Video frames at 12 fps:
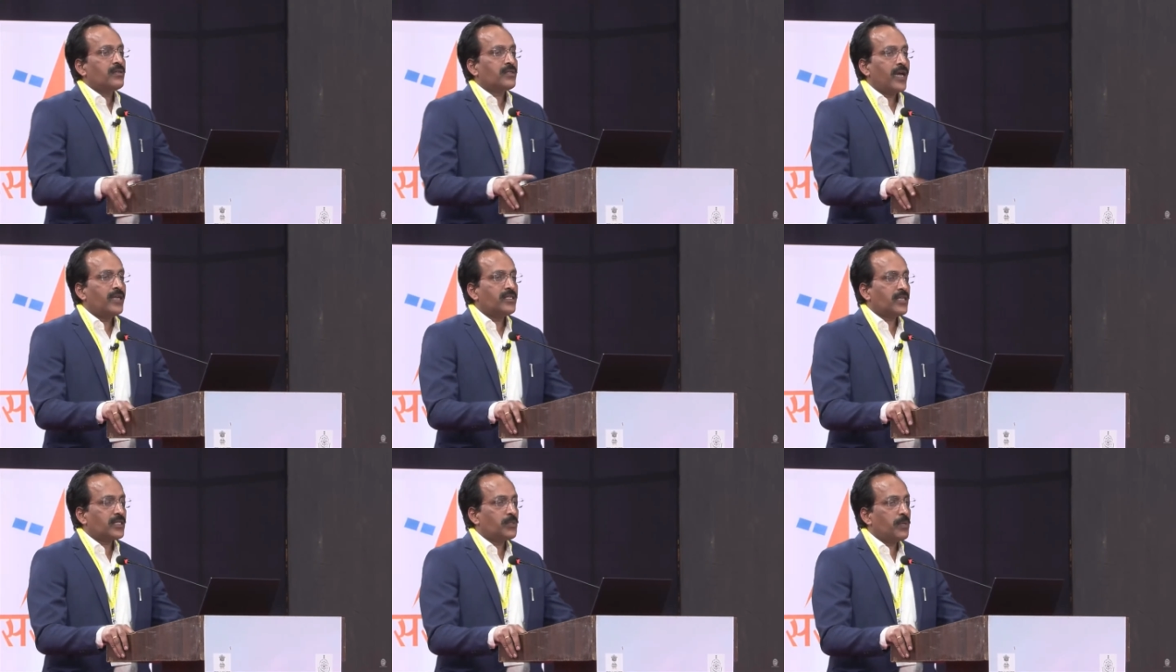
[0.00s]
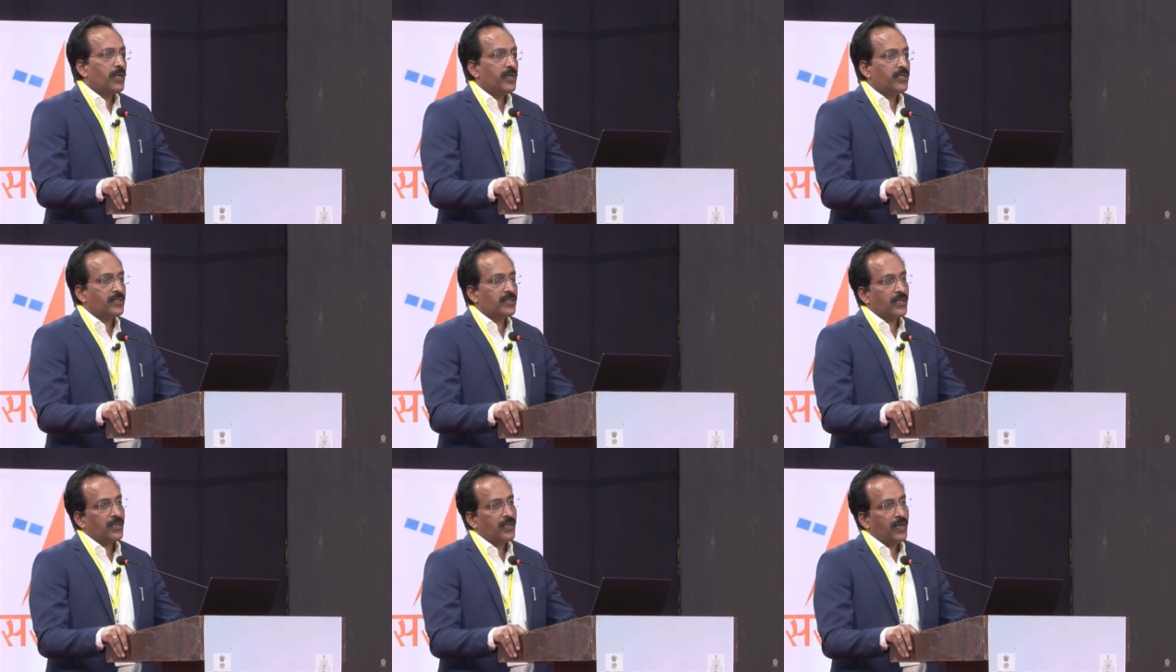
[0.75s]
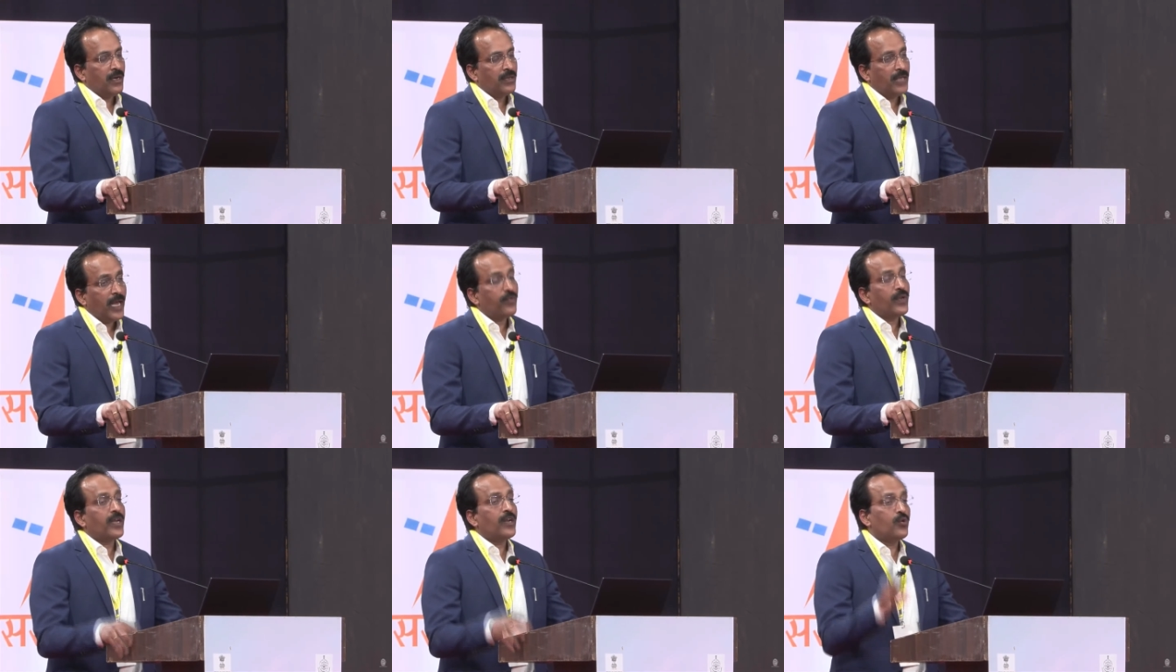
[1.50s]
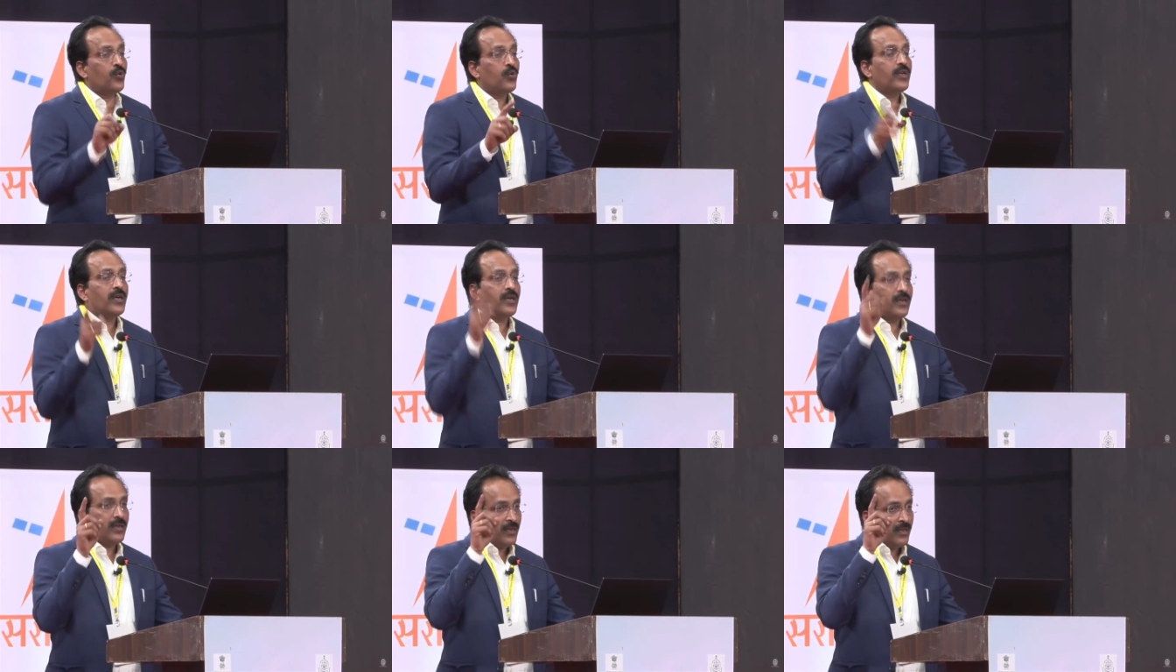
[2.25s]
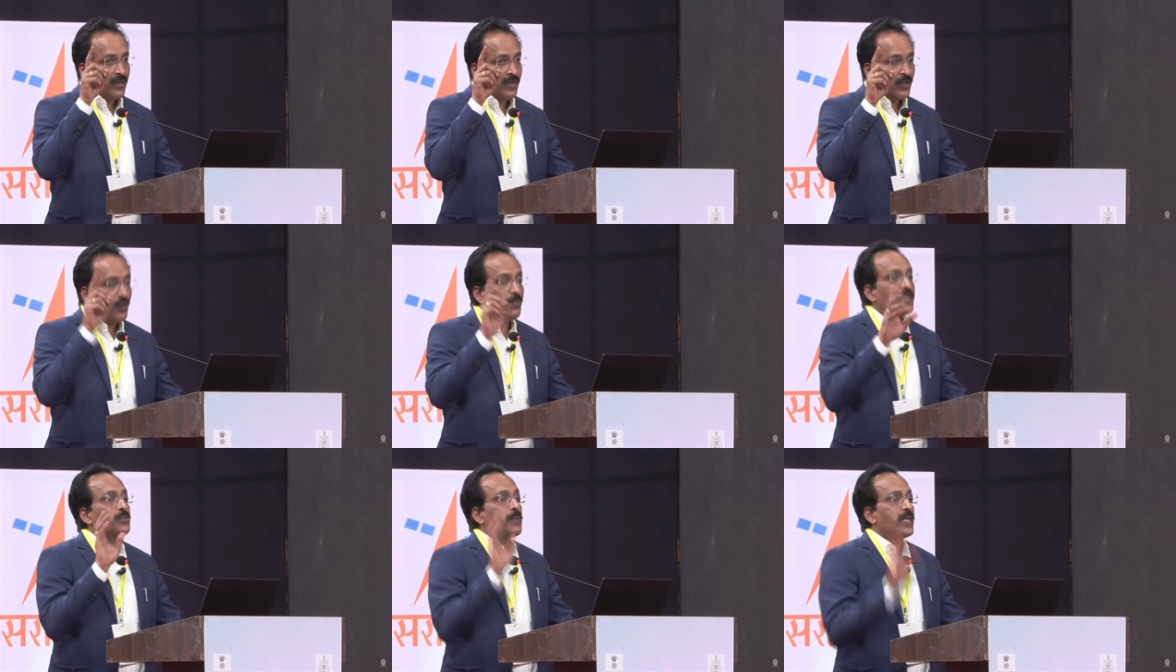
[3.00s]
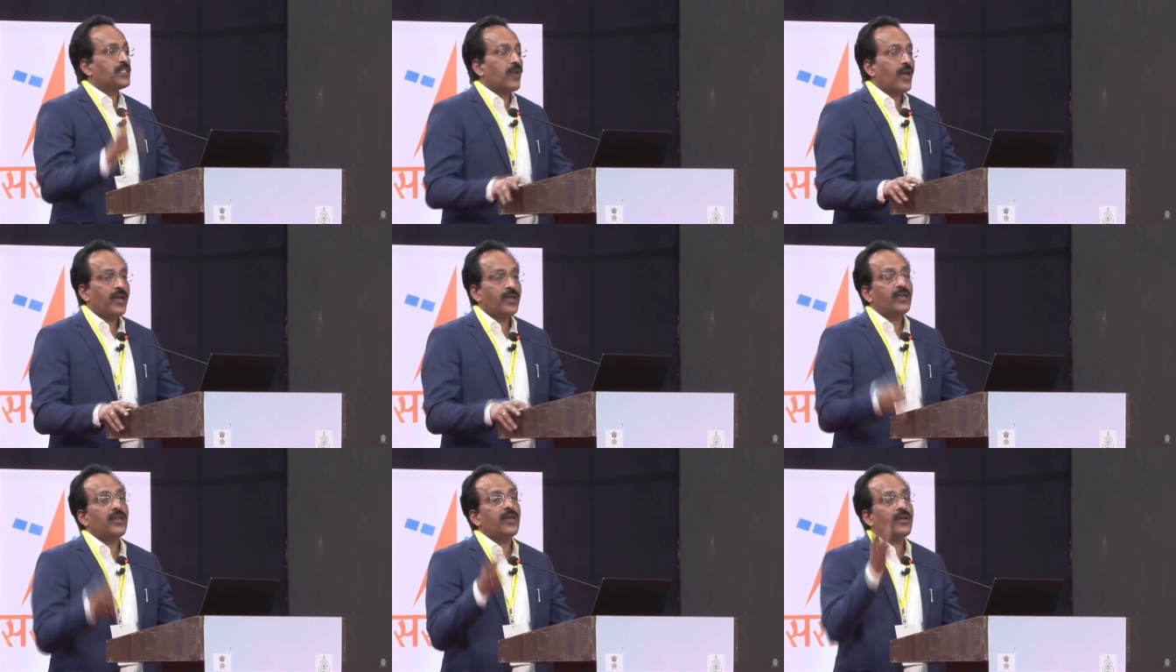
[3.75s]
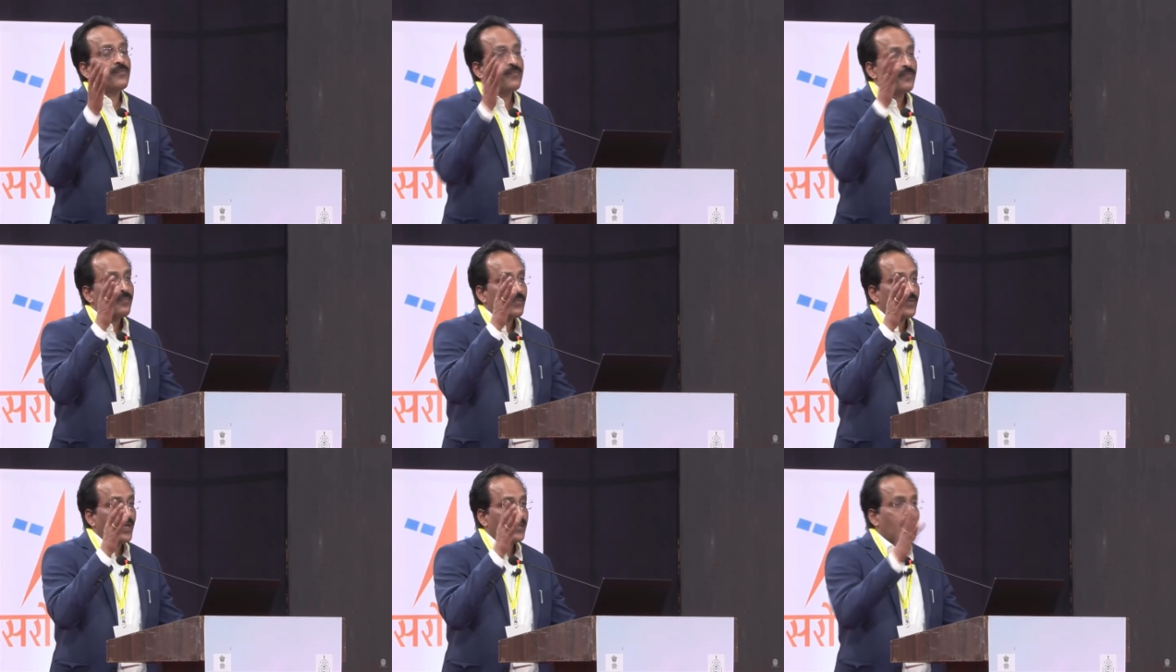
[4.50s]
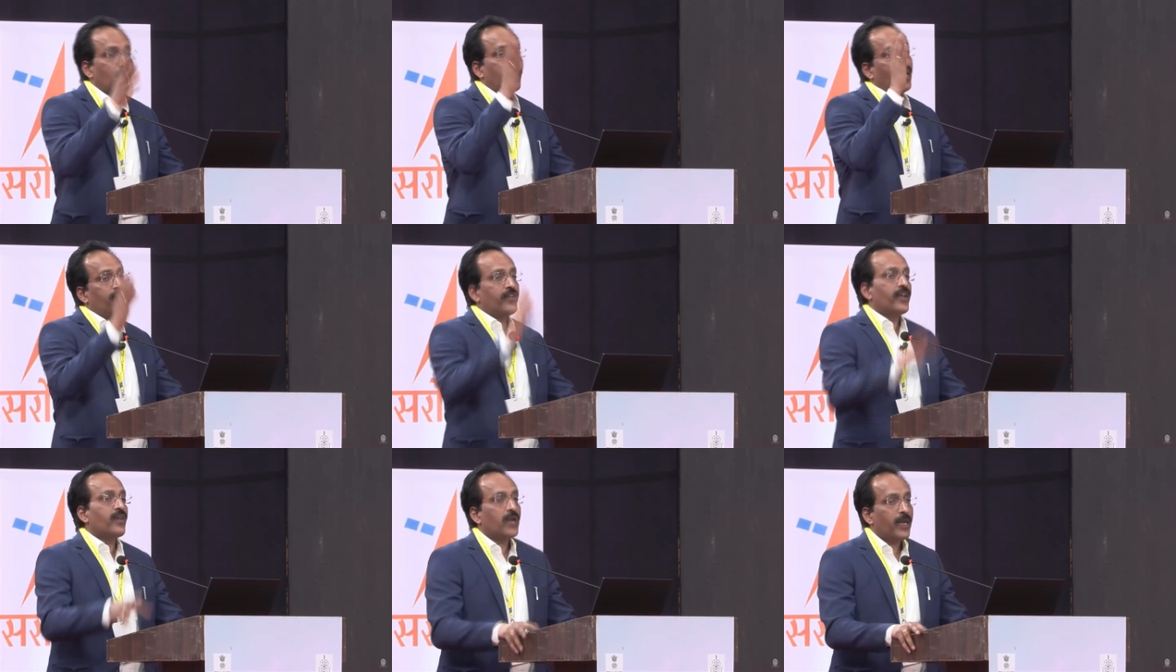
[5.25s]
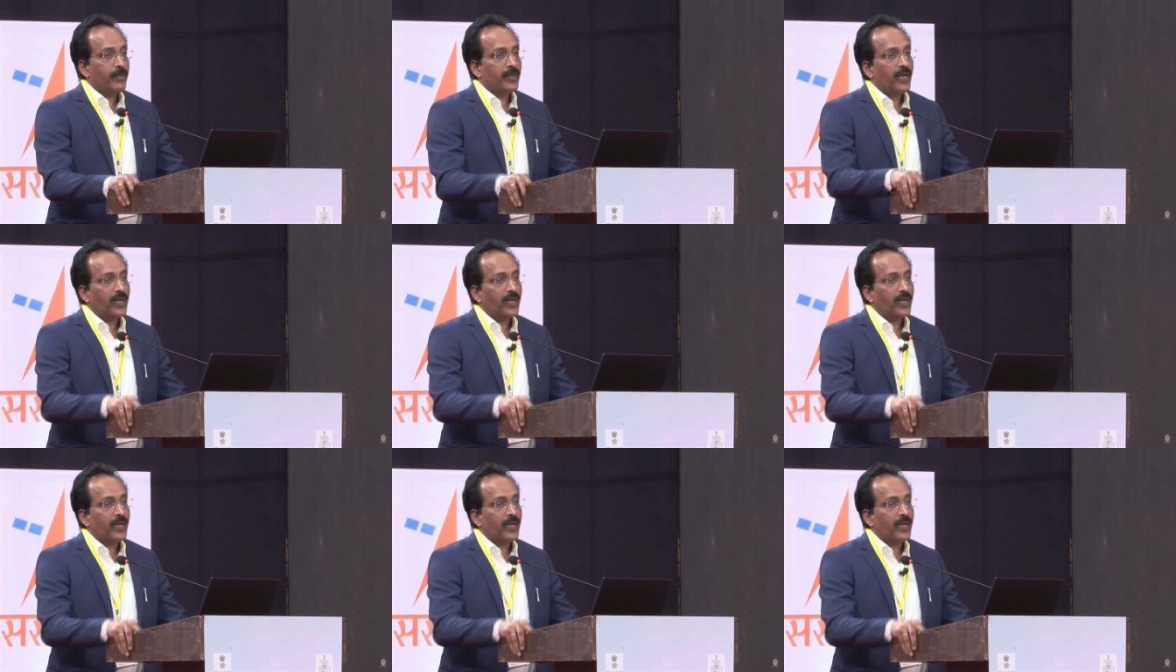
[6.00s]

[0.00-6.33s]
science experiments that we can do in a human space flight in a zero gravity environment.